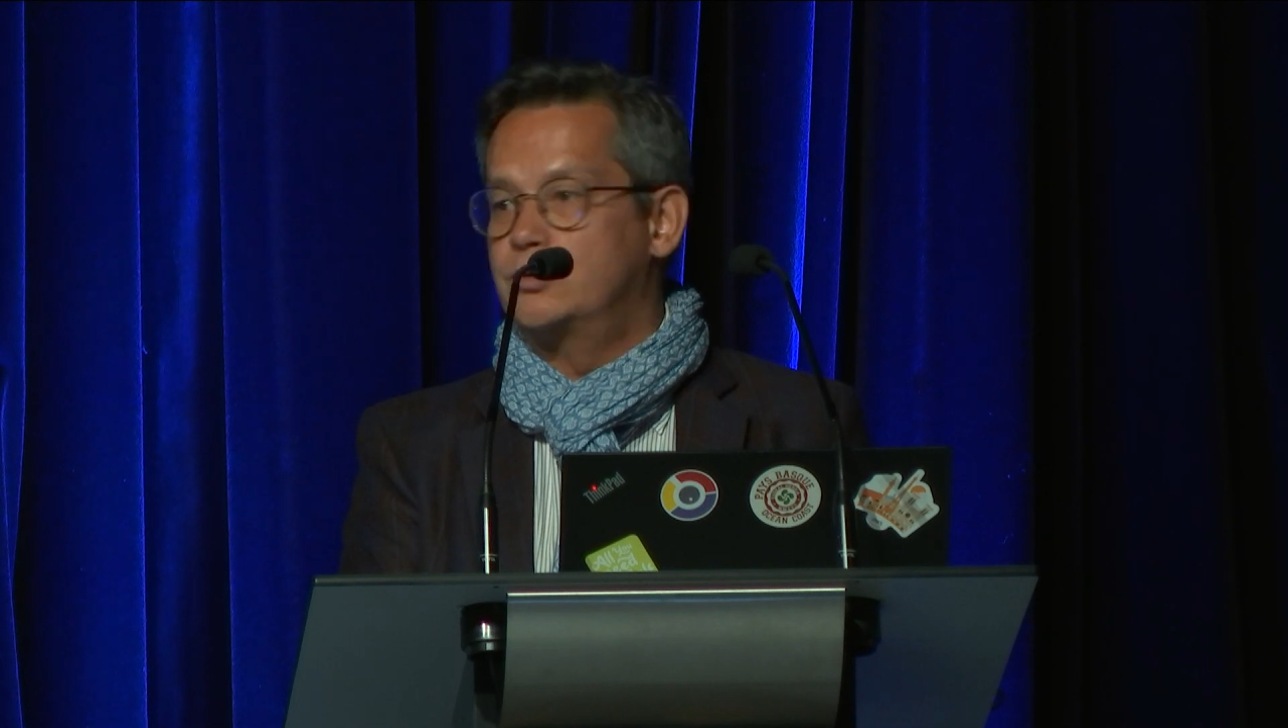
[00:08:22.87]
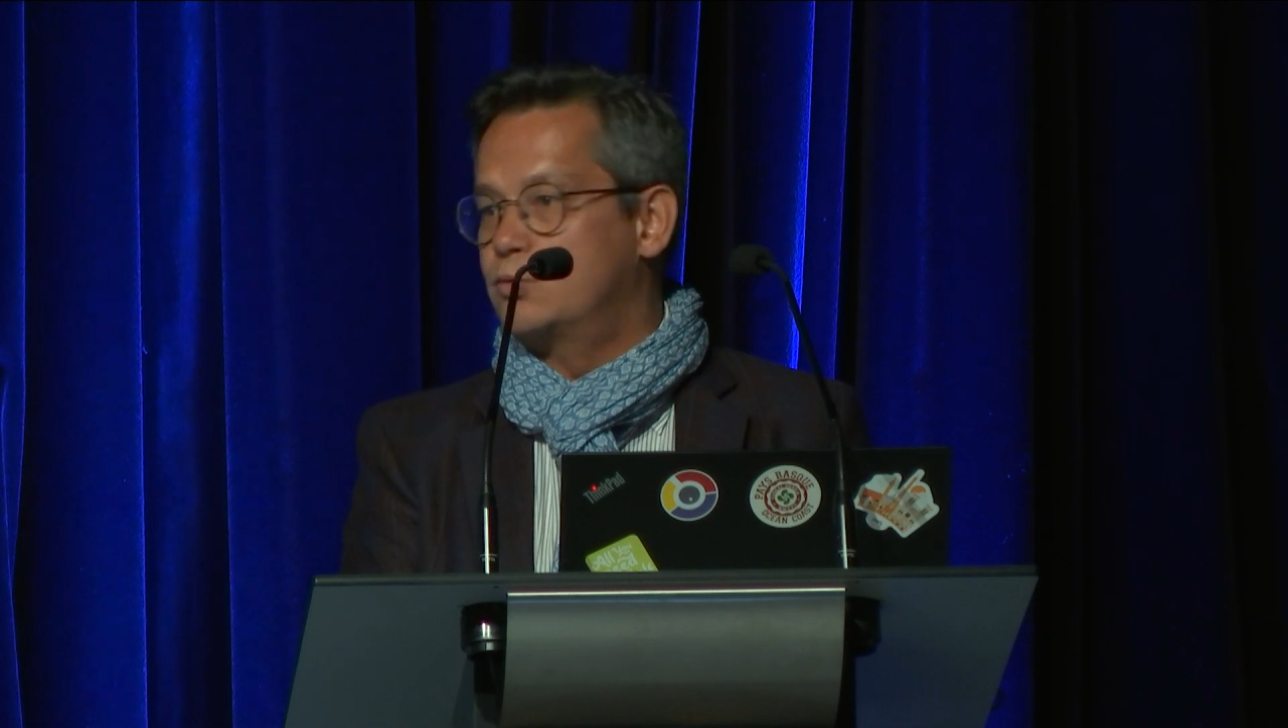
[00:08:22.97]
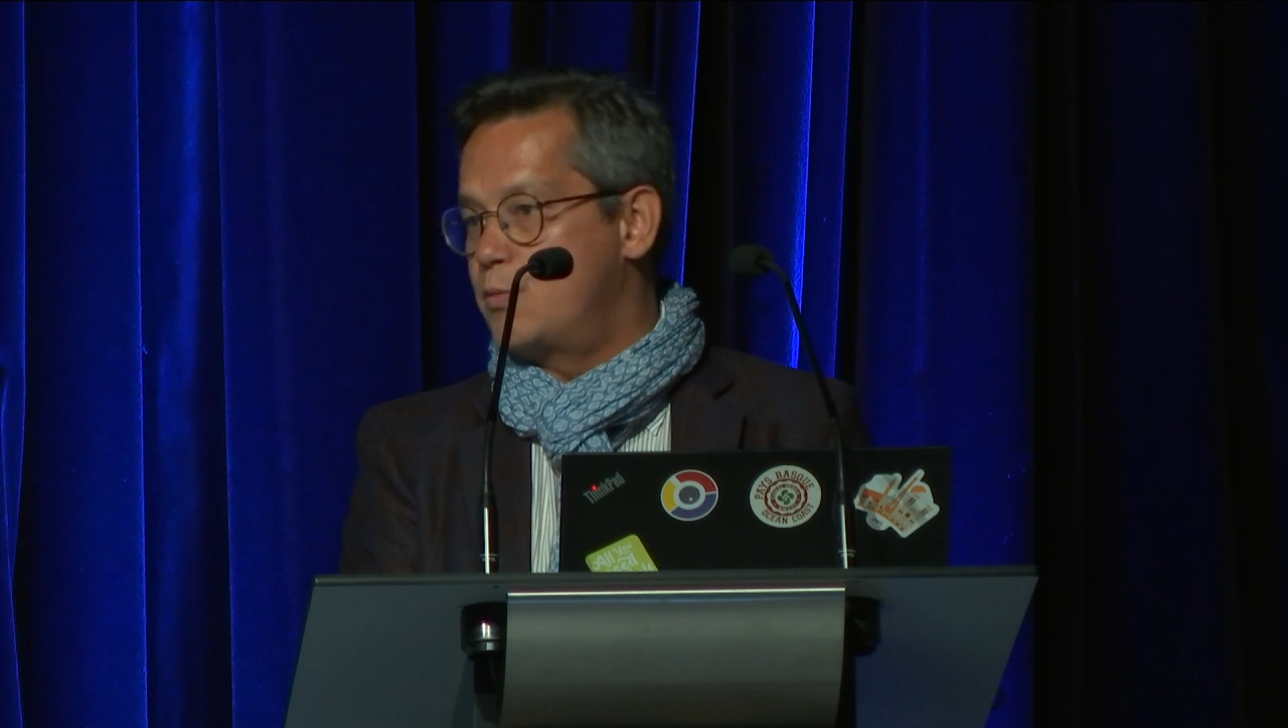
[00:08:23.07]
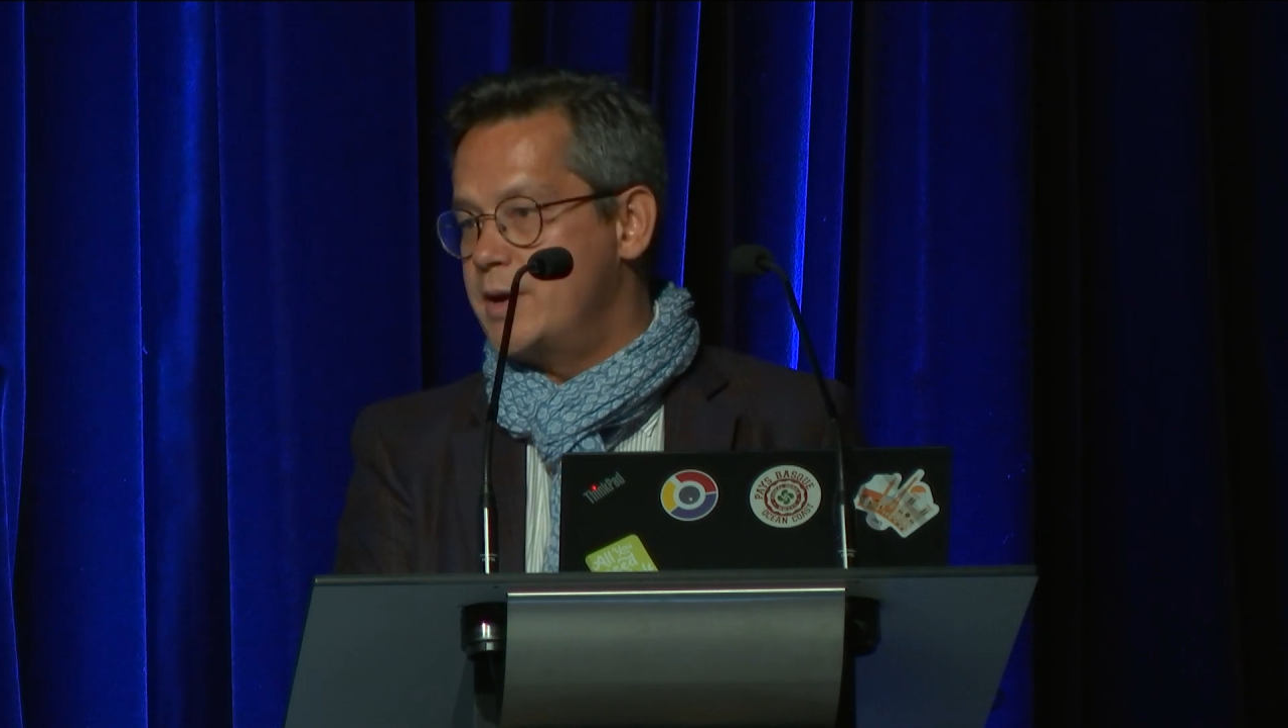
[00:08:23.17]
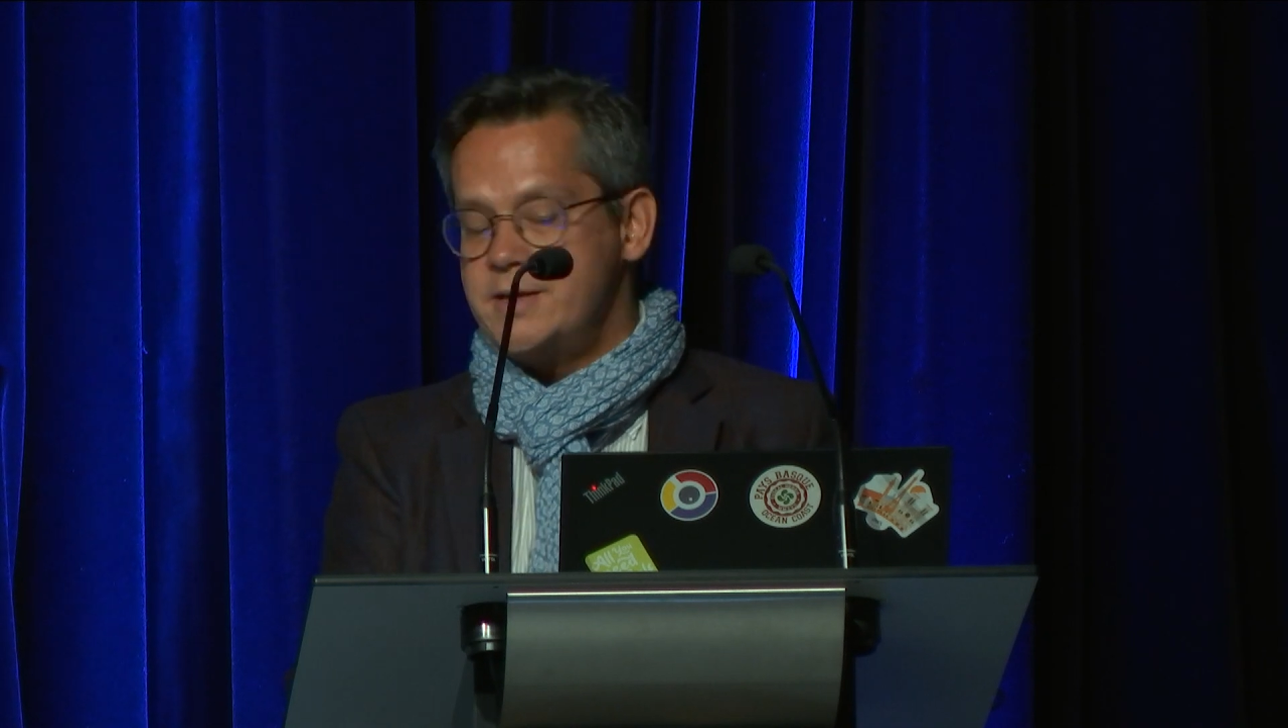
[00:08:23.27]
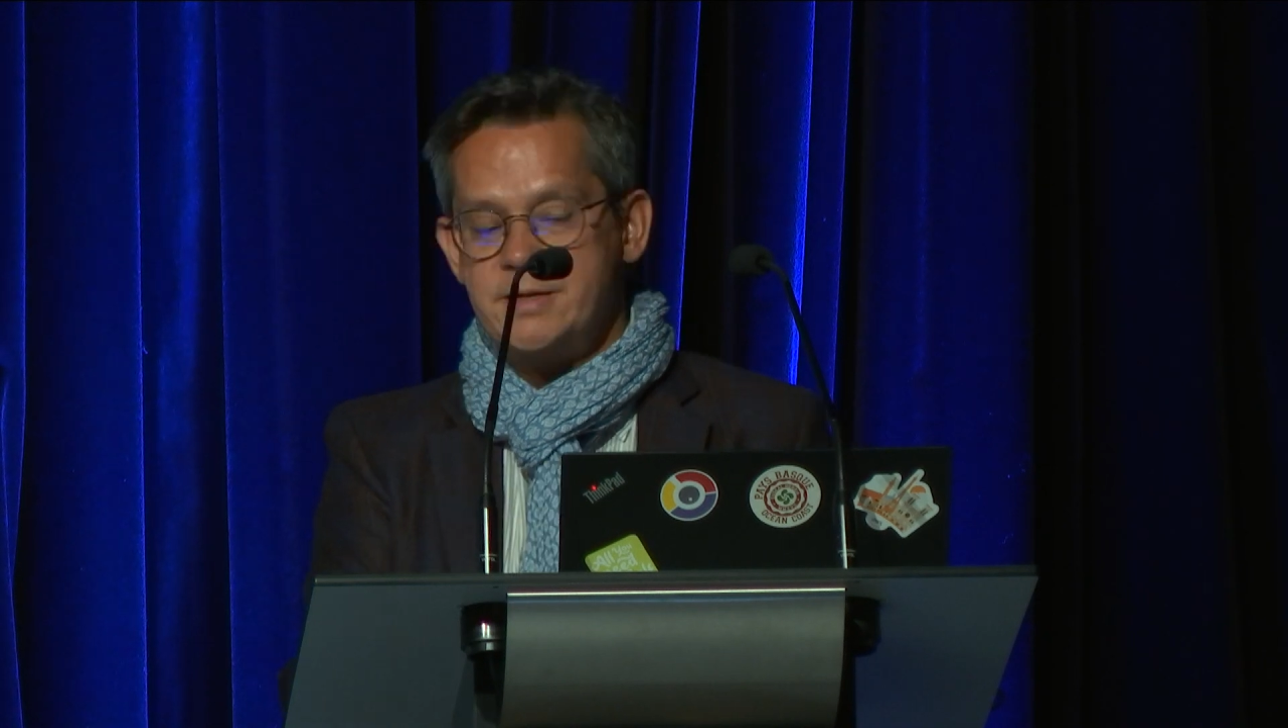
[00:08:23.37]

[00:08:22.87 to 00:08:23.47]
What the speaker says: Roubaix